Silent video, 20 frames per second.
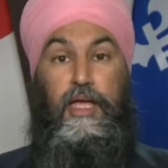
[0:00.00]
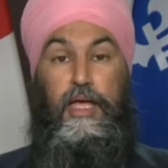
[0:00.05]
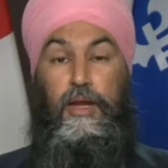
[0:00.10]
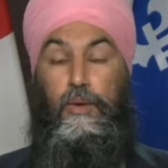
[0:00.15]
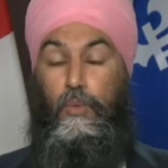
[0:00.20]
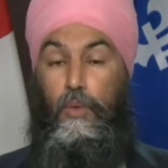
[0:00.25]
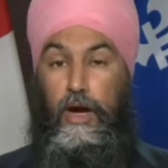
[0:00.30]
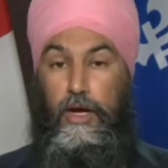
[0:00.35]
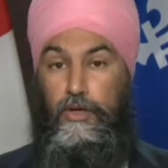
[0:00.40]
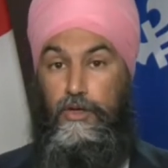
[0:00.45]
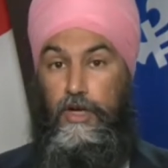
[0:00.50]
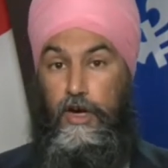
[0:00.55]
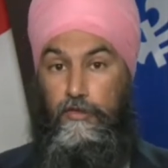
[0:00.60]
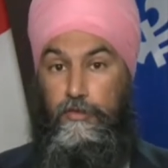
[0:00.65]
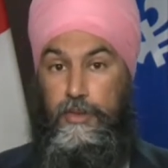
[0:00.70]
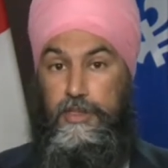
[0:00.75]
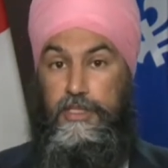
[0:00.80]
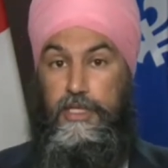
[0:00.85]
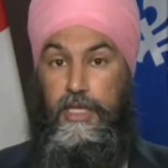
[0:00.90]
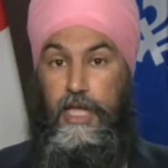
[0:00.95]
And why do
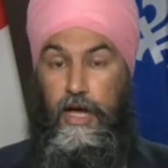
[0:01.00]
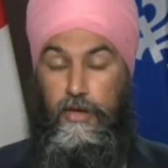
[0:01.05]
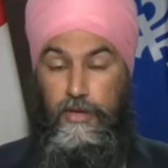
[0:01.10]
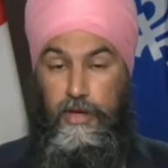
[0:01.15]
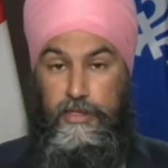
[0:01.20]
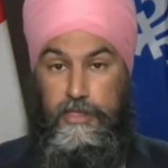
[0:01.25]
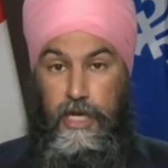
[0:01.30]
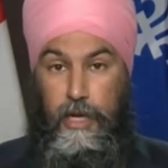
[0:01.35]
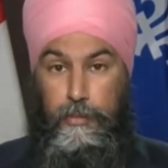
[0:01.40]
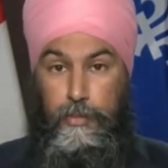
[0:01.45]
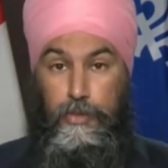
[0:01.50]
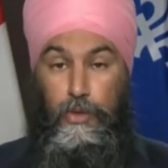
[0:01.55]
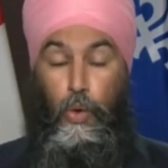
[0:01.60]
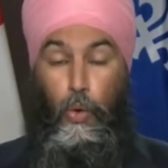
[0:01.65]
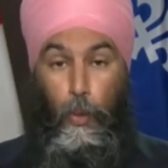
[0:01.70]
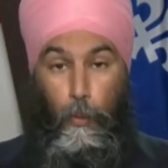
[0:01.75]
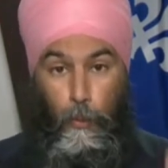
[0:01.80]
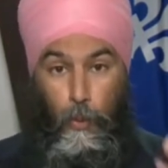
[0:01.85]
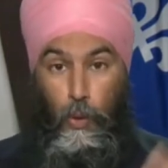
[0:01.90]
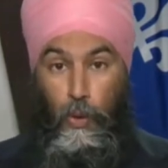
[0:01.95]
governments allow that to happen? The
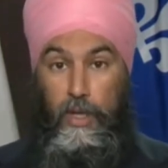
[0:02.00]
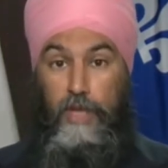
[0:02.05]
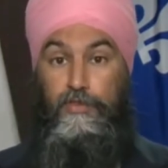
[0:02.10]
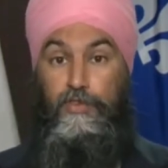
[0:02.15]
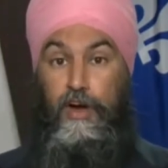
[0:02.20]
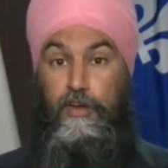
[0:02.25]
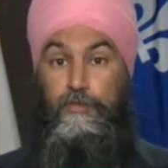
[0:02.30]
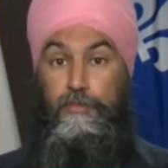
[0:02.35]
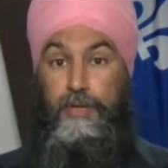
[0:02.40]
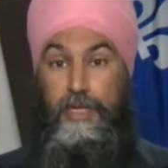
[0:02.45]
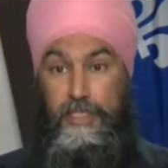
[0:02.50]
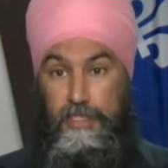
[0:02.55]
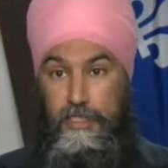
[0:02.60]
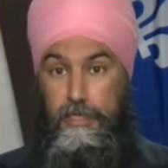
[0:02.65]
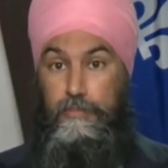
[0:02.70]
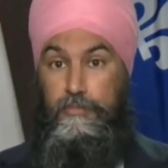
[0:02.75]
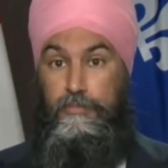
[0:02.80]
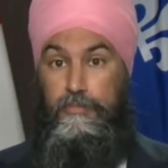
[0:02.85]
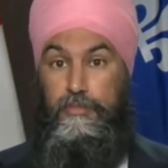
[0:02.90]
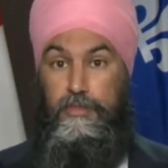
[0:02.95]
whole point of government is
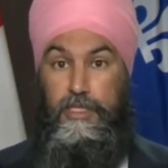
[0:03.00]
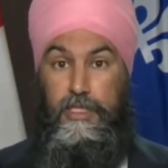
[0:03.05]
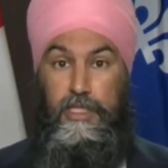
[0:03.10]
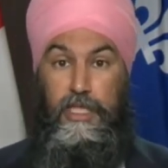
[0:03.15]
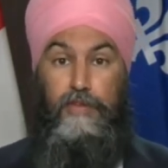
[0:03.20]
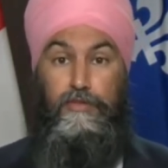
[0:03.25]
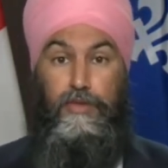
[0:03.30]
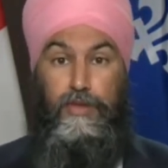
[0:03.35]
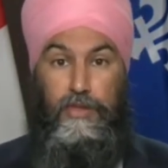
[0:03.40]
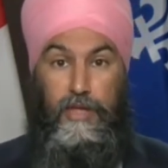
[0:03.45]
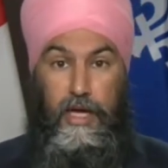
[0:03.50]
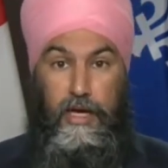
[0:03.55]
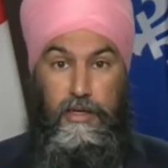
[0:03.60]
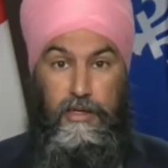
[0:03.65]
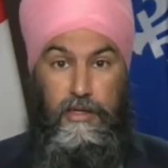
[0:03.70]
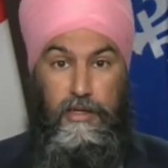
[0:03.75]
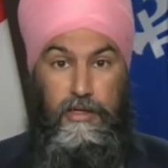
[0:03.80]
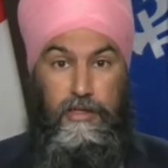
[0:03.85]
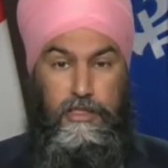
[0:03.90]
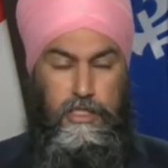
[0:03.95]
to level that,
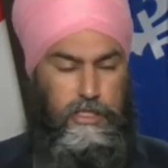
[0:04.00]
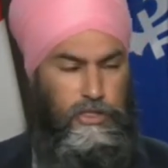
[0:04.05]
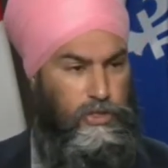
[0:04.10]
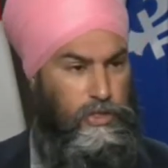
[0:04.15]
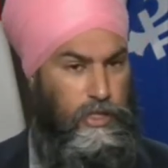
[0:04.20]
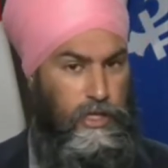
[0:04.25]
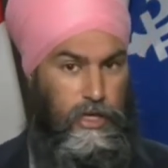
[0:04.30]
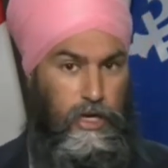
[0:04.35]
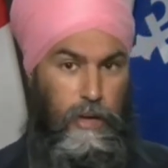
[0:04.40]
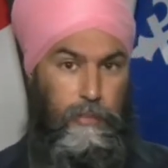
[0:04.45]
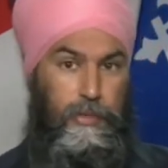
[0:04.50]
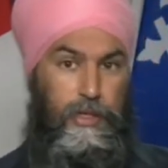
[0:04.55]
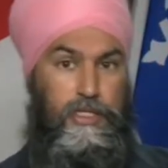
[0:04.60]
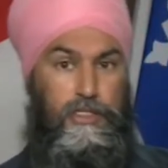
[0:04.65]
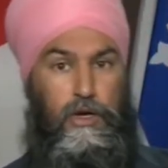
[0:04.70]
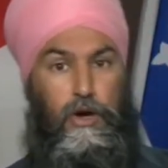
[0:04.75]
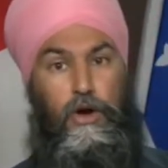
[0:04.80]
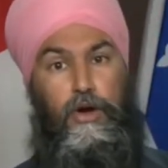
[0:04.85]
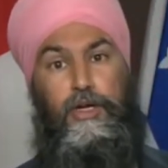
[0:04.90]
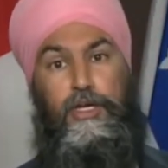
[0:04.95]
to ensure that
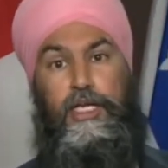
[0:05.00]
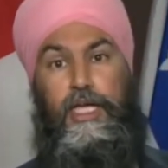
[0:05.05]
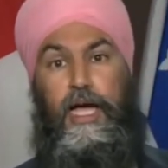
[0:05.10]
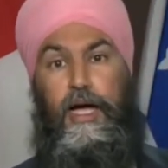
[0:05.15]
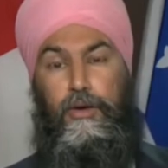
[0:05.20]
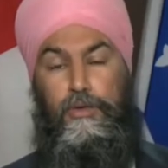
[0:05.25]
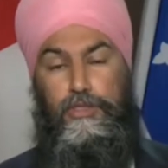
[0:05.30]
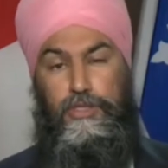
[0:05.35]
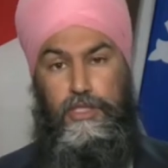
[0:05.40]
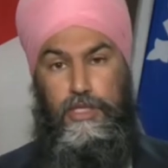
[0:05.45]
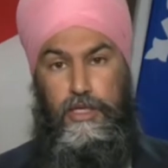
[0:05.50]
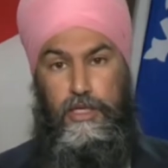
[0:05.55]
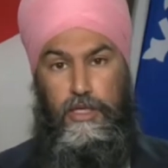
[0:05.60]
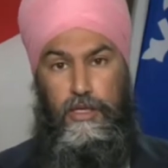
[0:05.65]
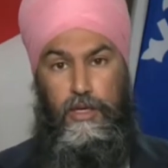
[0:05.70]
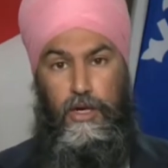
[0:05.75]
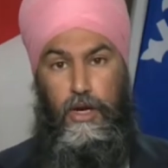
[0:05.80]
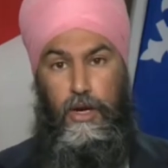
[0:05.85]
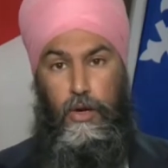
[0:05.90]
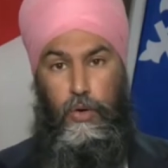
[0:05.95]
companies aren't
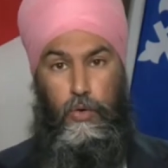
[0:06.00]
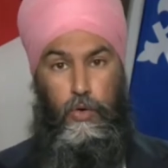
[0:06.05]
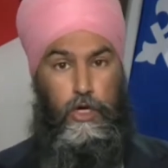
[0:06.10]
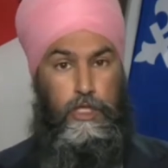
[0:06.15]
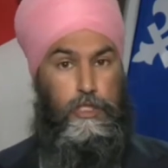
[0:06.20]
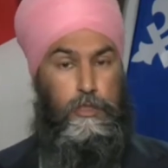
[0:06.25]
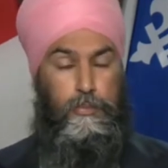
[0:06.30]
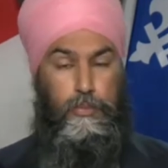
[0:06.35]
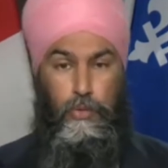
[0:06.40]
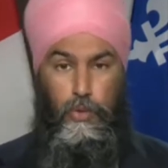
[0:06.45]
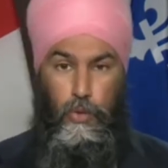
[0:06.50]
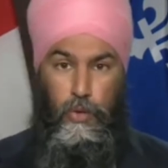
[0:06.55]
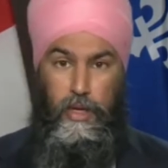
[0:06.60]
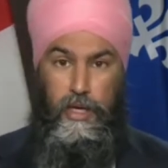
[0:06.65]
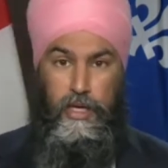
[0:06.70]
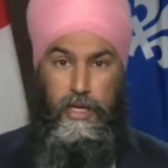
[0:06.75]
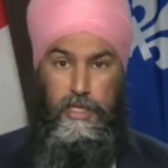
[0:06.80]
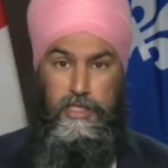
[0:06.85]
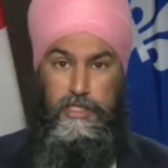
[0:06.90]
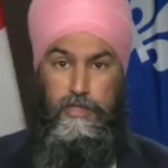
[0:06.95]
gouging or
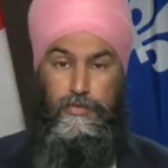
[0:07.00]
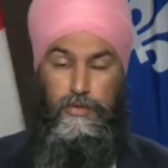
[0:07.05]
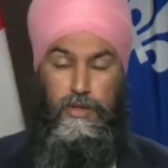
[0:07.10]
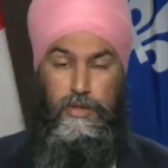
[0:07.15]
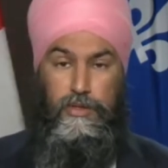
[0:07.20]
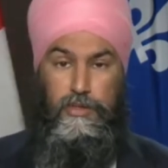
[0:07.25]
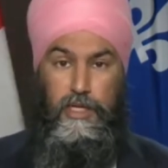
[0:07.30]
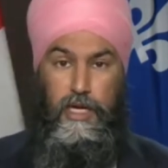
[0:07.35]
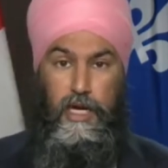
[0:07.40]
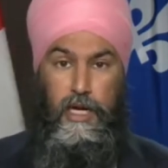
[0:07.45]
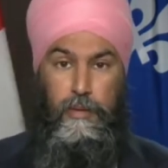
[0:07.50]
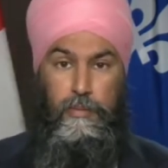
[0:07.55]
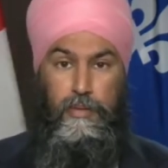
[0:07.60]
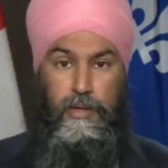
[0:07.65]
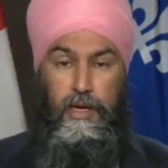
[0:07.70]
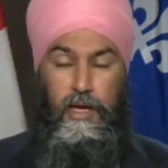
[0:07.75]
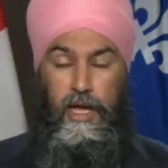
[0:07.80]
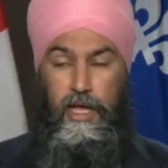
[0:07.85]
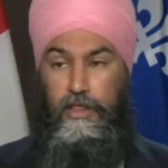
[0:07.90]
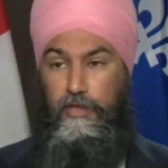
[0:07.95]
exploiting a difficult time
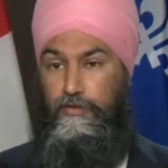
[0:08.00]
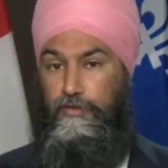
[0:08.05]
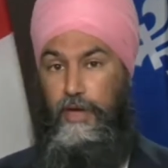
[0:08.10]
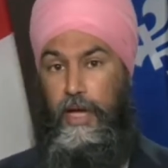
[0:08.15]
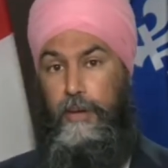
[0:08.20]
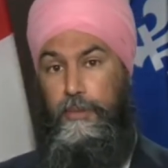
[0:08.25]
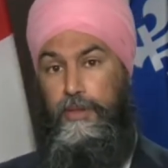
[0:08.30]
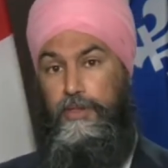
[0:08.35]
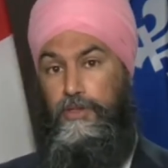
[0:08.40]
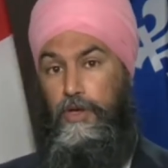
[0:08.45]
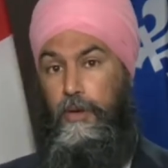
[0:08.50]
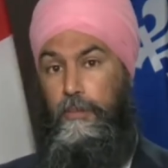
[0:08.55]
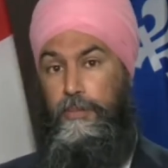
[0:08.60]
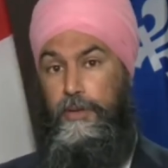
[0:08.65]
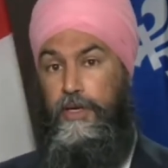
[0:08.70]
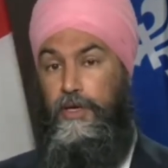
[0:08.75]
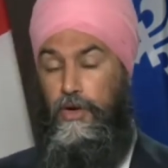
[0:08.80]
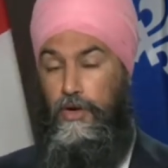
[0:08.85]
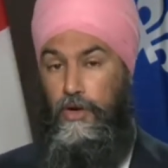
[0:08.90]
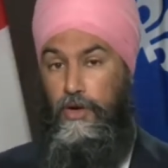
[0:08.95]
and that families aren't
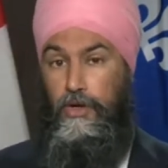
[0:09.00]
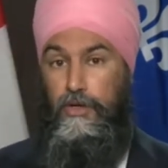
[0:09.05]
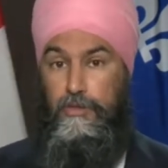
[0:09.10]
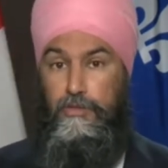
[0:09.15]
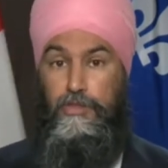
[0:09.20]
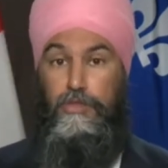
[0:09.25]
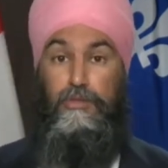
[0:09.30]
being hurt.